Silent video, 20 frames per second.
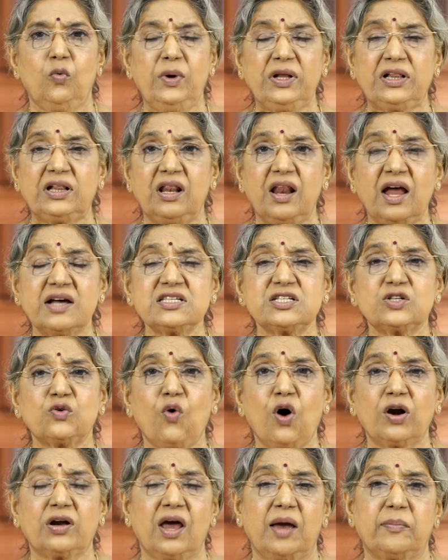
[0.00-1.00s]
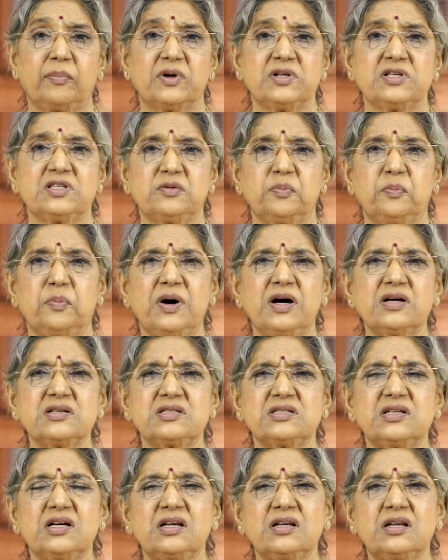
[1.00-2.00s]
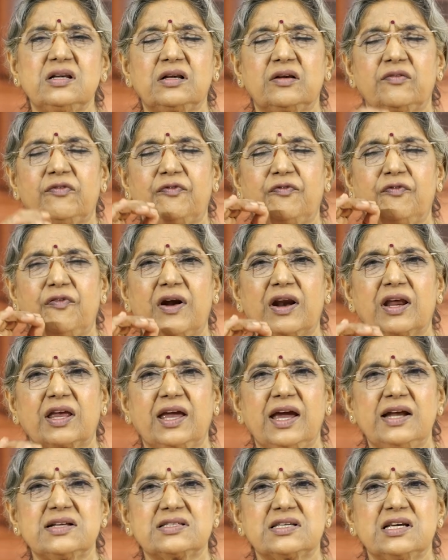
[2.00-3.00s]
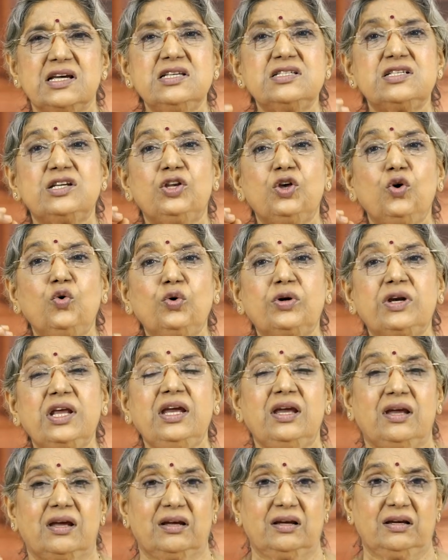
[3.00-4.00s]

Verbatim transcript: With lust, what happens? Person forgets his duty.